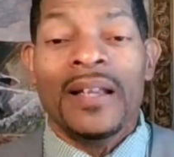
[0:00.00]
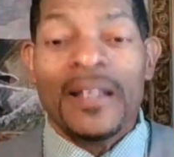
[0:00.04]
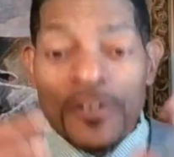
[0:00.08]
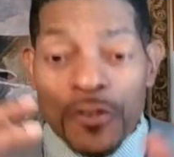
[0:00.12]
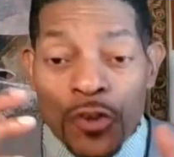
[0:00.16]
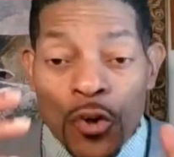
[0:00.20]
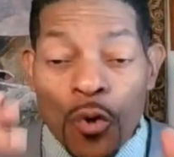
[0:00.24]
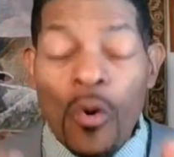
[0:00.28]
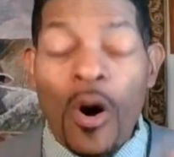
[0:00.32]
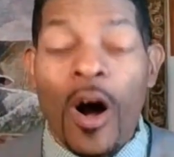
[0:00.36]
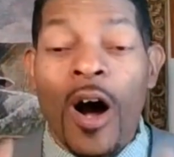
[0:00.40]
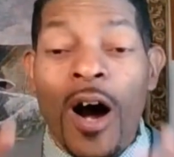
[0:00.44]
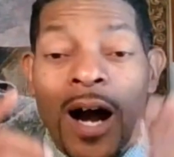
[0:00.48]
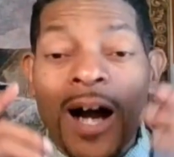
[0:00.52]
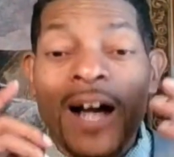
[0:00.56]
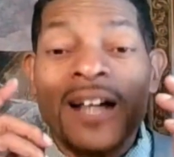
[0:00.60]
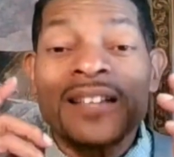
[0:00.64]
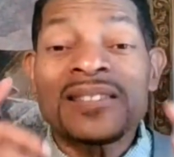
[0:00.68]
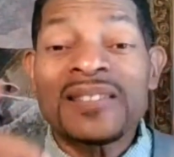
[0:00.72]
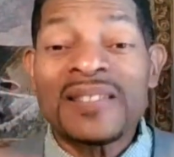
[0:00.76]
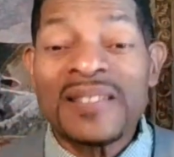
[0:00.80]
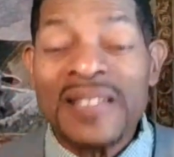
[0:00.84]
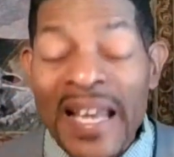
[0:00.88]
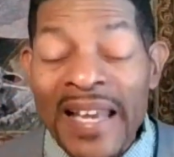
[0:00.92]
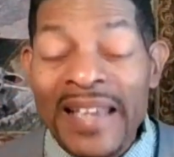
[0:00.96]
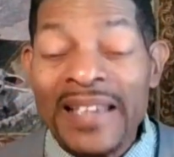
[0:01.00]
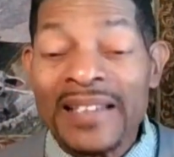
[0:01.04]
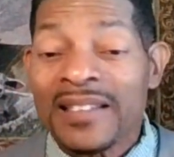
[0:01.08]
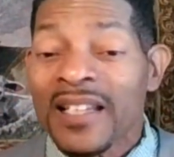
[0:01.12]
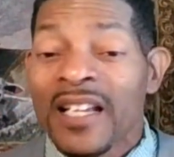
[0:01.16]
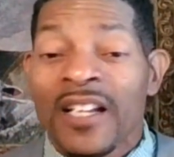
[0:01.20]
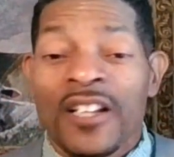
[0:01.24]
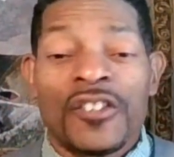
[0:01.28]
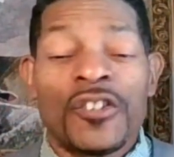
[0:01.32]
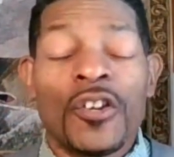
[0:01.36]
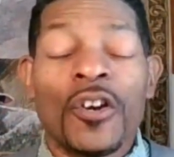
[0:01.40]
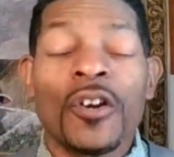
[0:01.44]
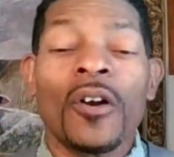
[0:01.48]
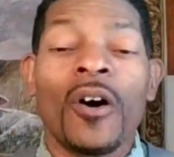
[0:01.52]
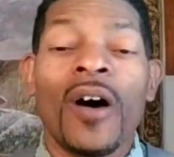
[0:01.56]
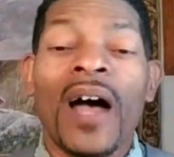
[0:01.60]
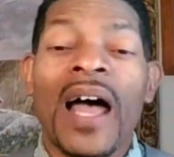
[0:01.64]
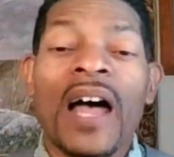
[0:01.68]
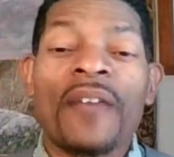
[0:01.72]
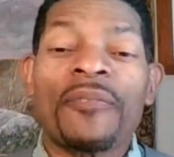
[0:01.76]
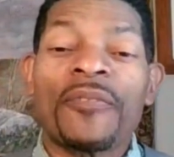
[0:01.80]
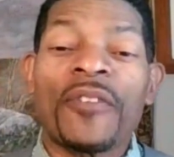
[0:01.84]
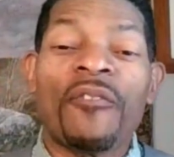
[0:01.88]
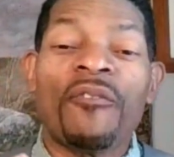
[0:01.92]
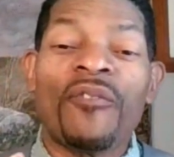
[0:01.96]
You are a saint. You don't
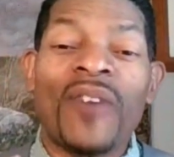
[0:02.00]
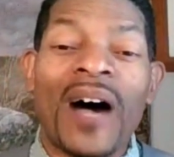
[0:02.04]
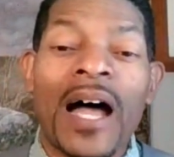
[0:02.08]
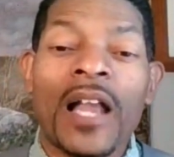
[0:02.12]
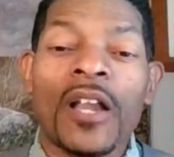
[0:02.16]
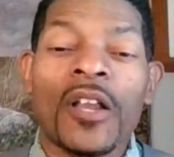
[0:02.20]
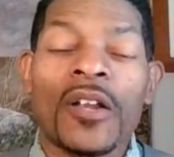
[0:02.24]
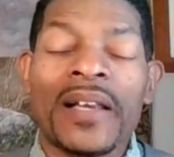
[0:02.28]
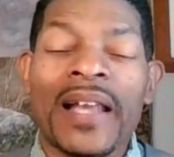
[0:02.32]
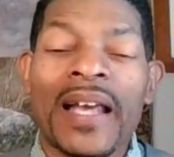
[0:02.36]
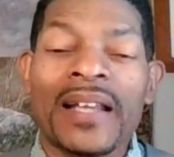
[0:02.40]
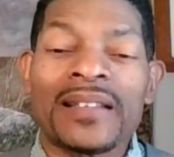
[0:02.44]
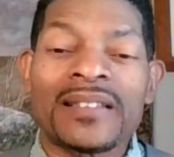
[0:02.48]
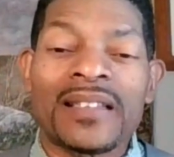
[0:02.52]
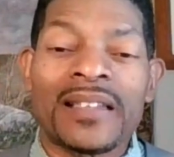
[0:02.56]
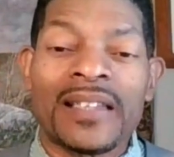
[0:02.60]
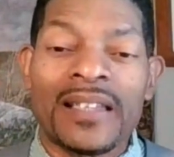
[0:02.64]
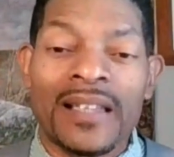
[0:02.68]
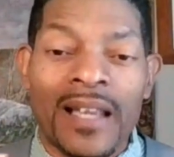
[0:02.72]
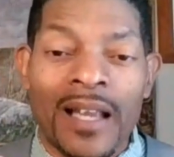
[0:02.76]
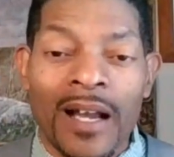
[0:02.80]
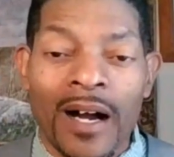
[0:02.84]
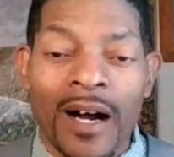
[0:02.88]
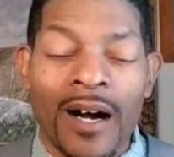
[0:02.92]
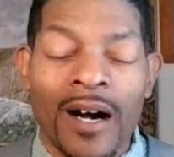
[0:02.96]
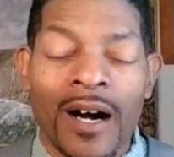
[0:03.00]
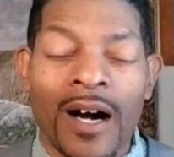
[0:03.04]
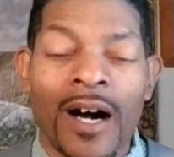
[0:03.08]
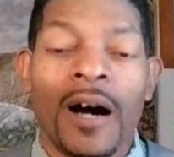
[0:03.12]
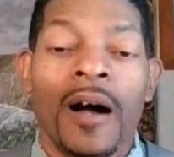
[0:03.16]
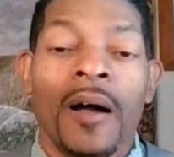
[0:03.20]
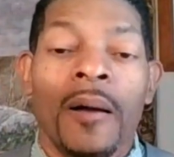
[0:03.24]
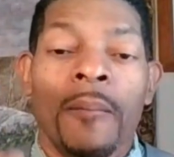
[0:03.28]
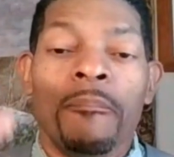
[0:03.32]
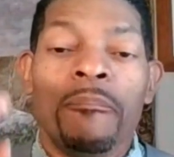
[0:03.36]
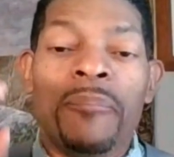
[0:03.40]
have to follow that uh,